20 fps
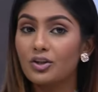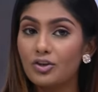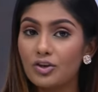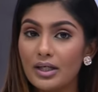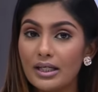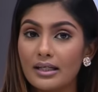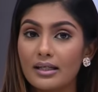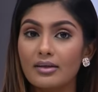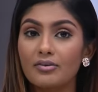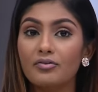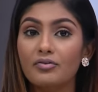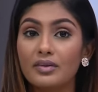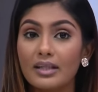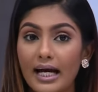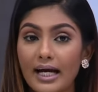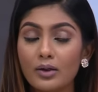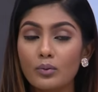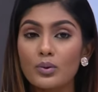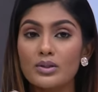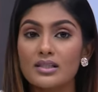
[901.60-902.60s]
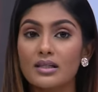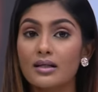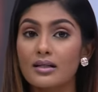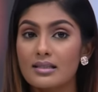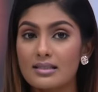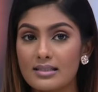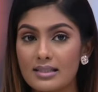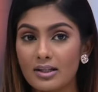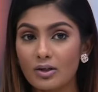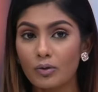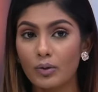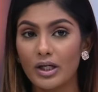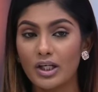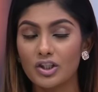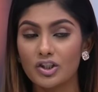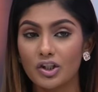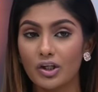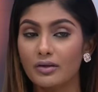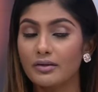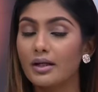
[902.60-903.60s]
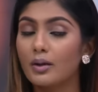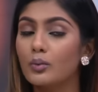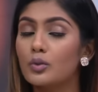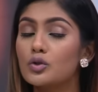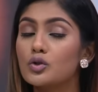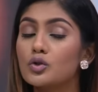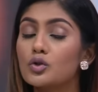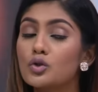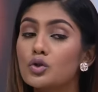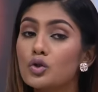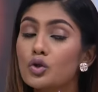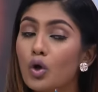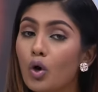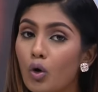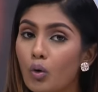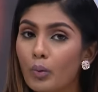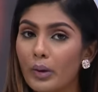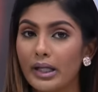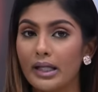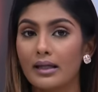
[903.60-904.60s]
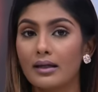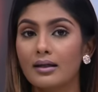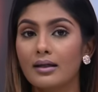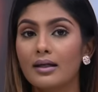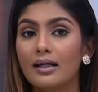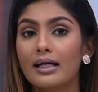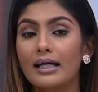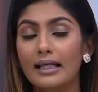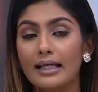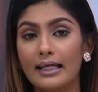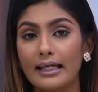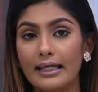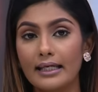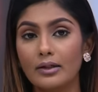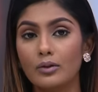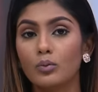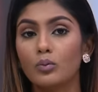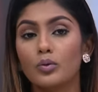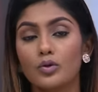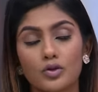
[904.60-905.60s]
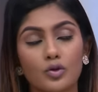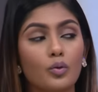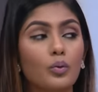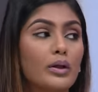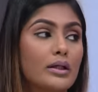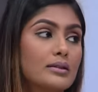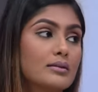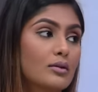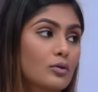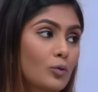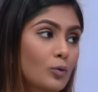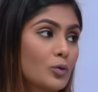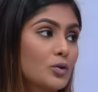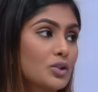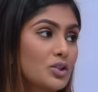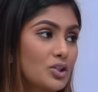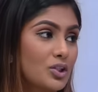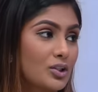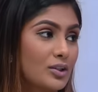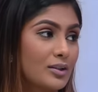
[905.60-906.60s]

think if that was a consideration, there was no way Elaine was going to coach.